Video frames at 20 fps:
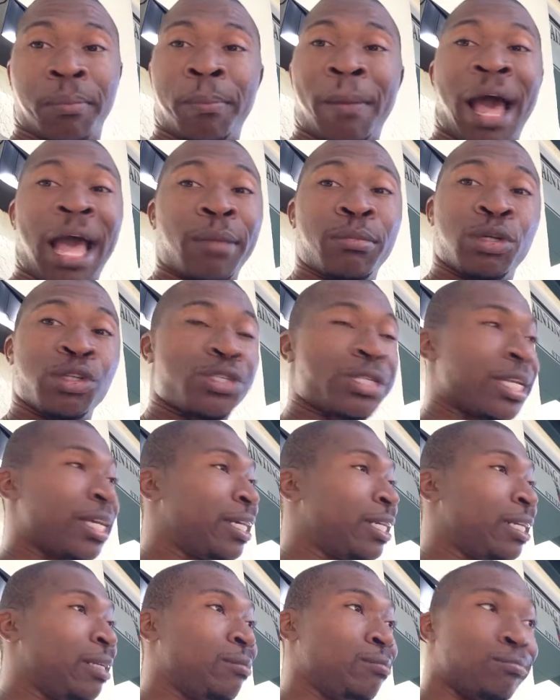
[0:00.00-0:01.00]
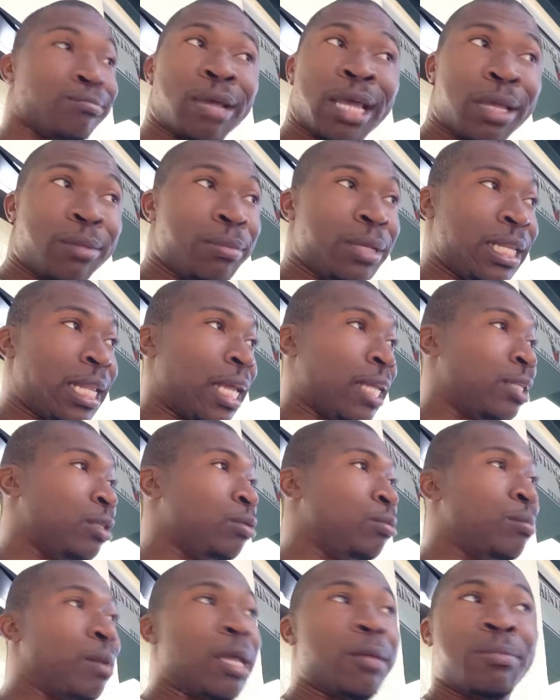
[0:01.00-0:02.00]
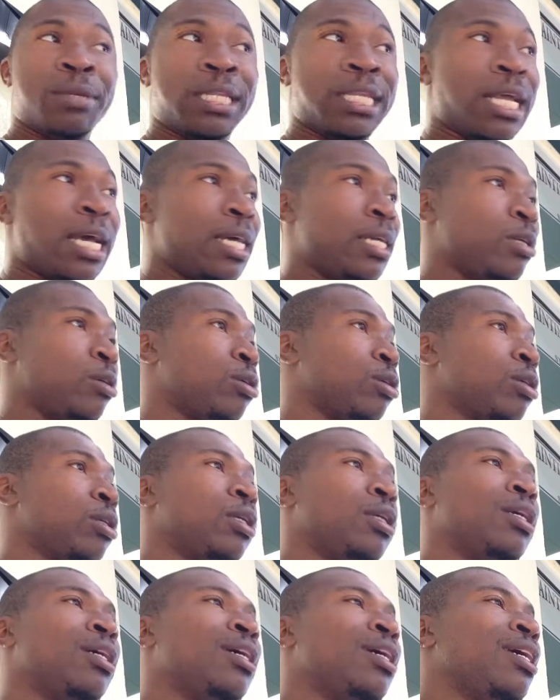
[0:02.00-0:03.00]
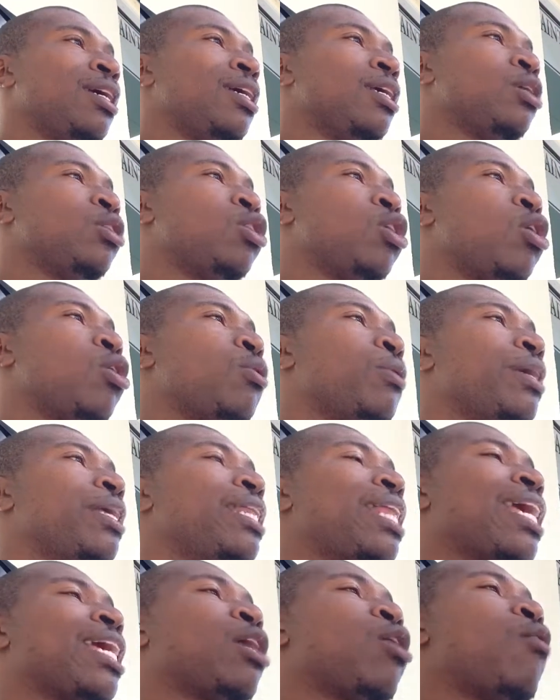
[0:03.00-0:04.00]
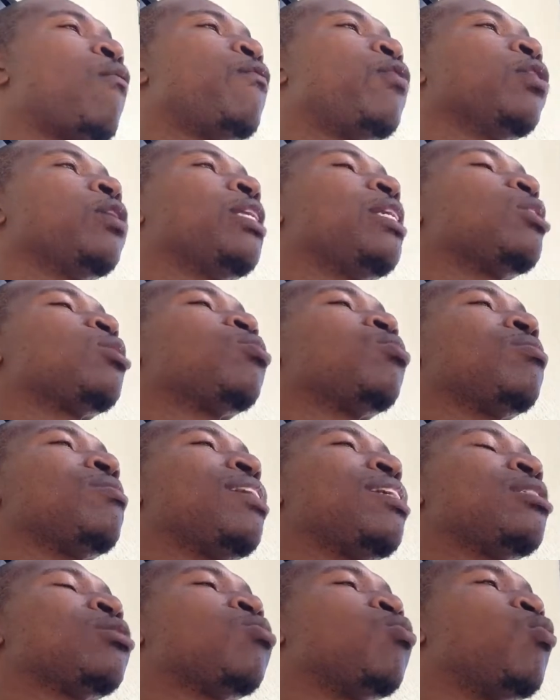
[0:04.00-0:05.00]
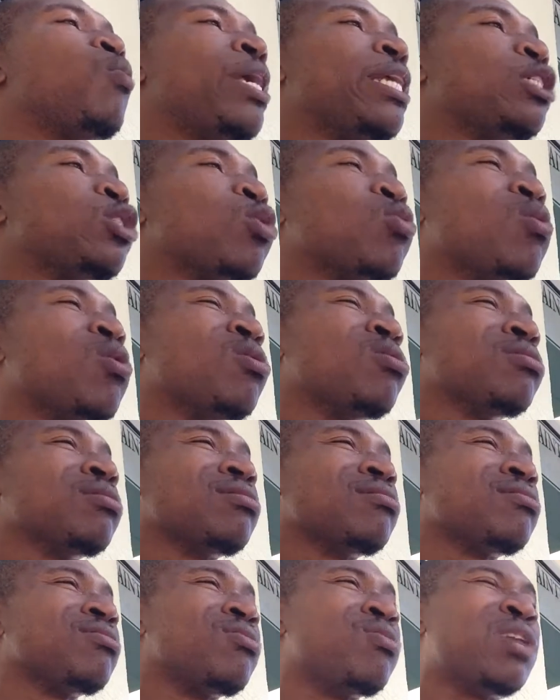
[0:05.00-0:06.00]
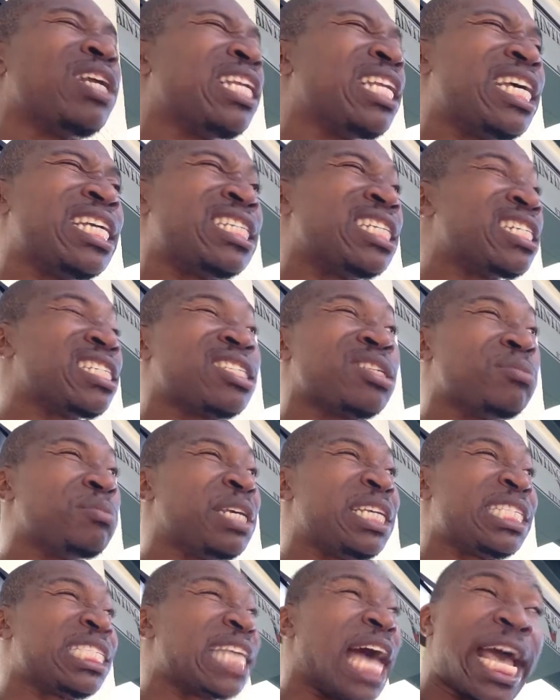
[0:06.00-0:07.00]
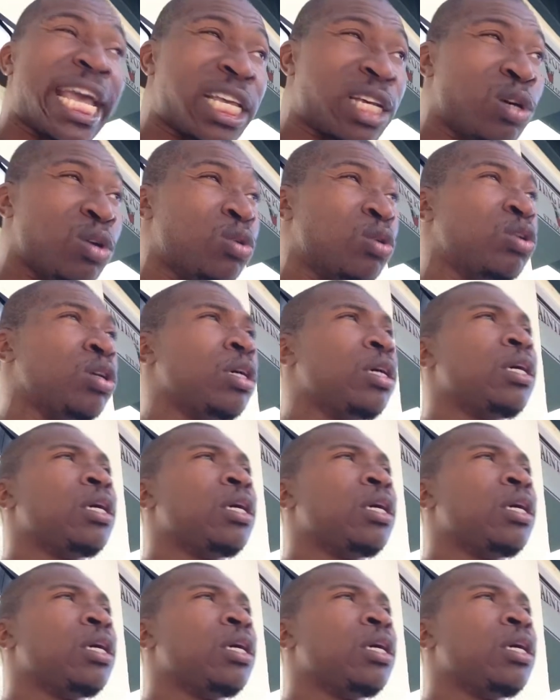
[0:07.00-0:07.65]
Bible study, maybe they do, maybe not, or, you know, and they go for this ritual, religious to me, cycle